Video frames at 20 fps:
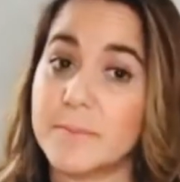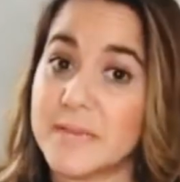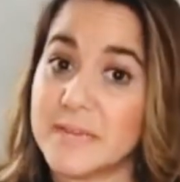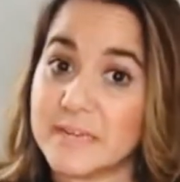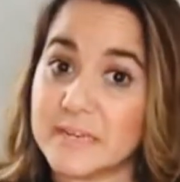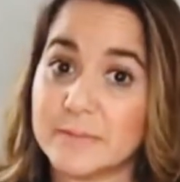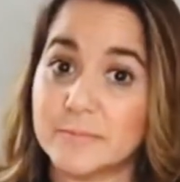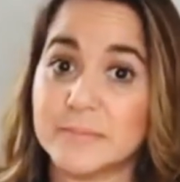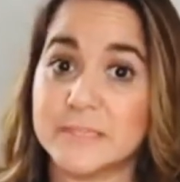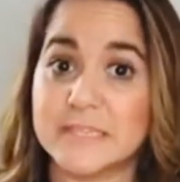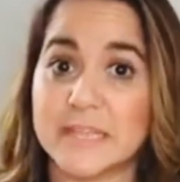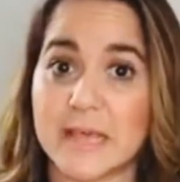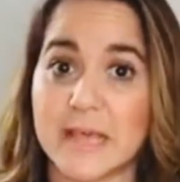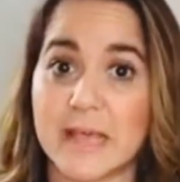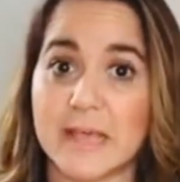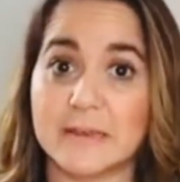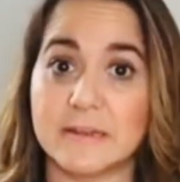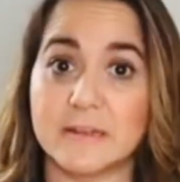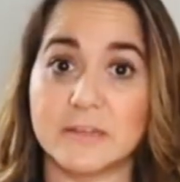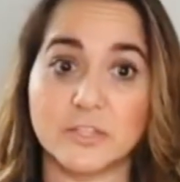being
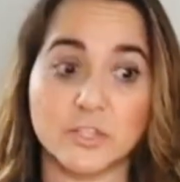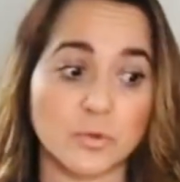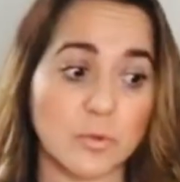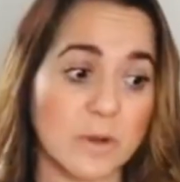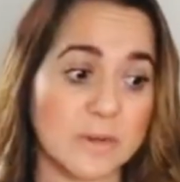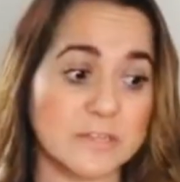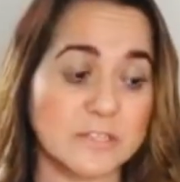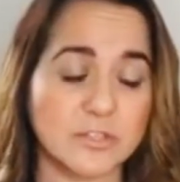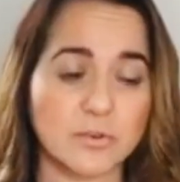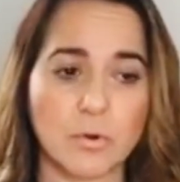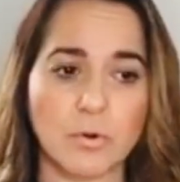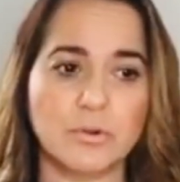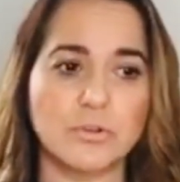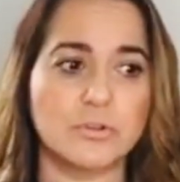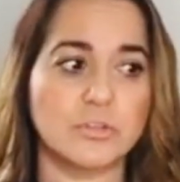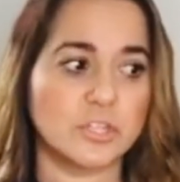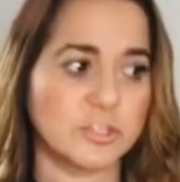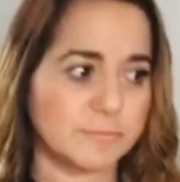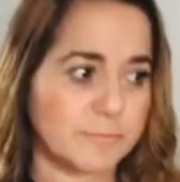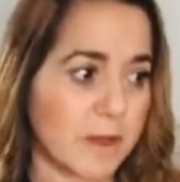upset is what is going
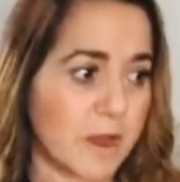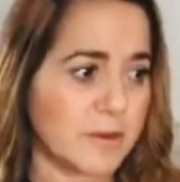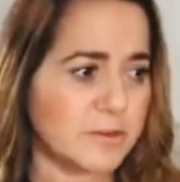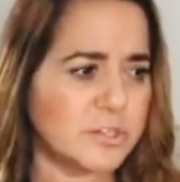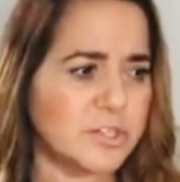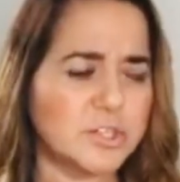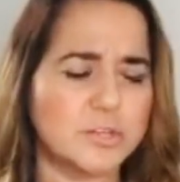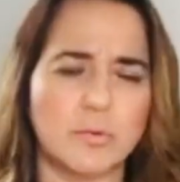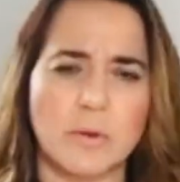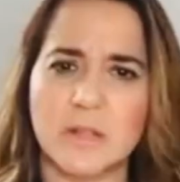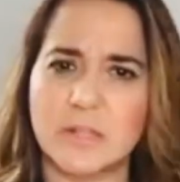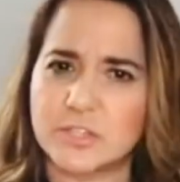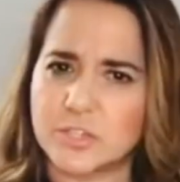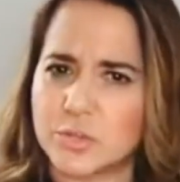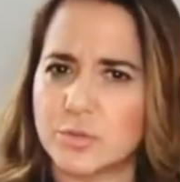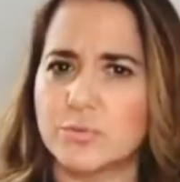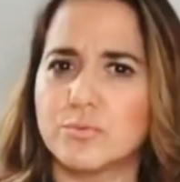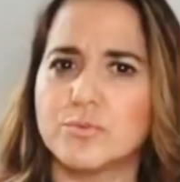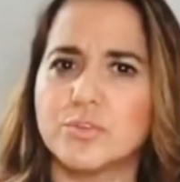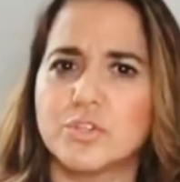to spark to create a
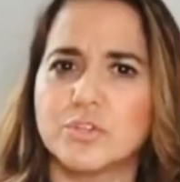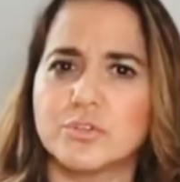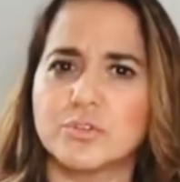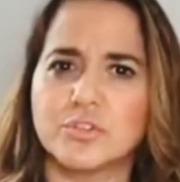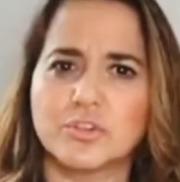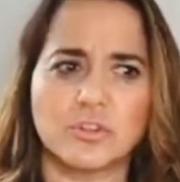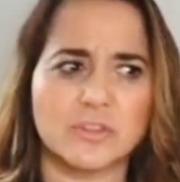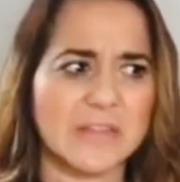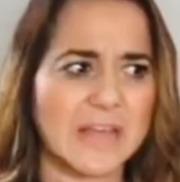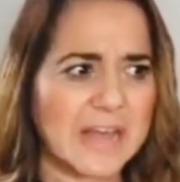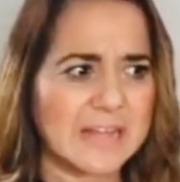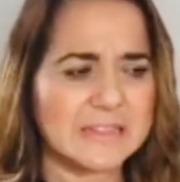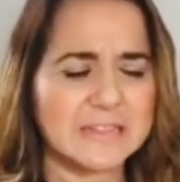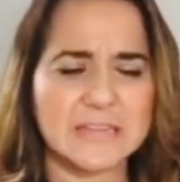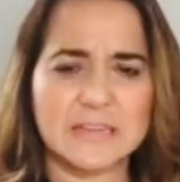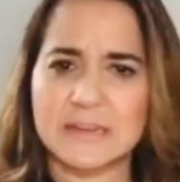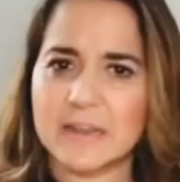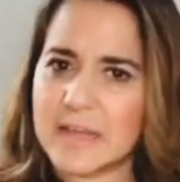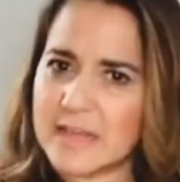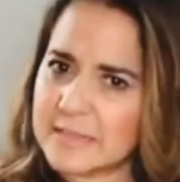solution so that
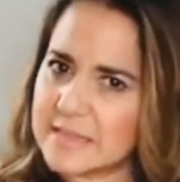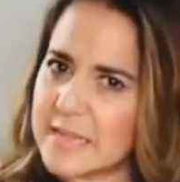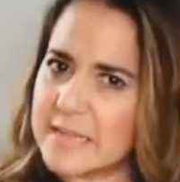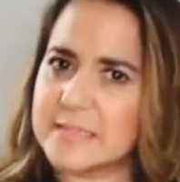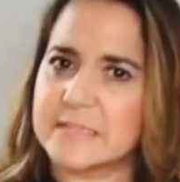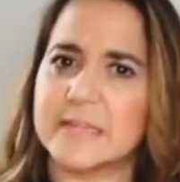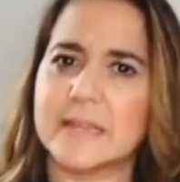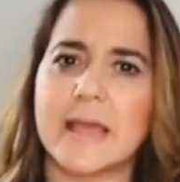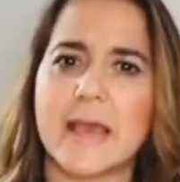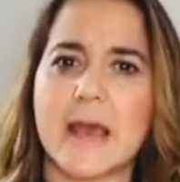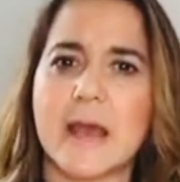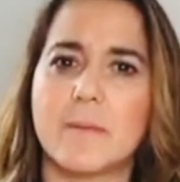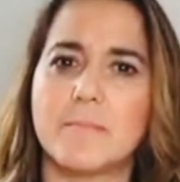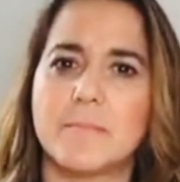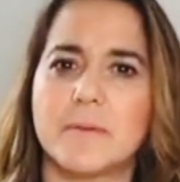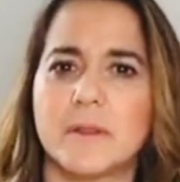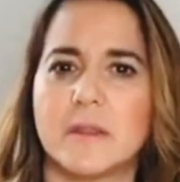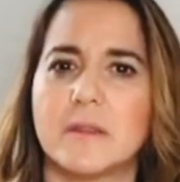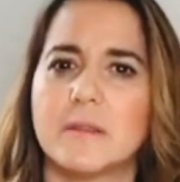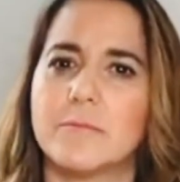thing doesn't
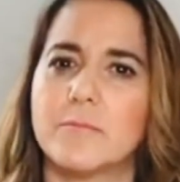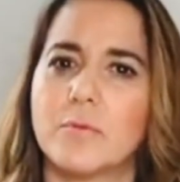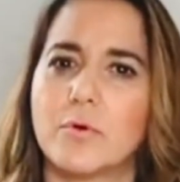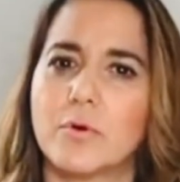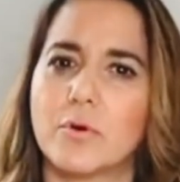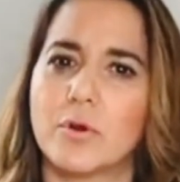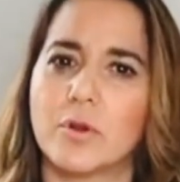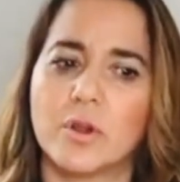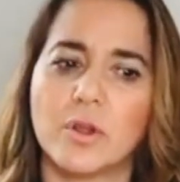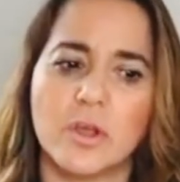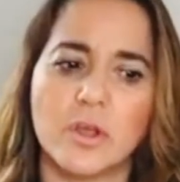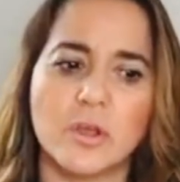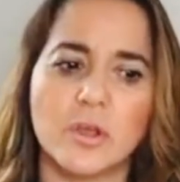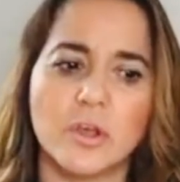happen anymore.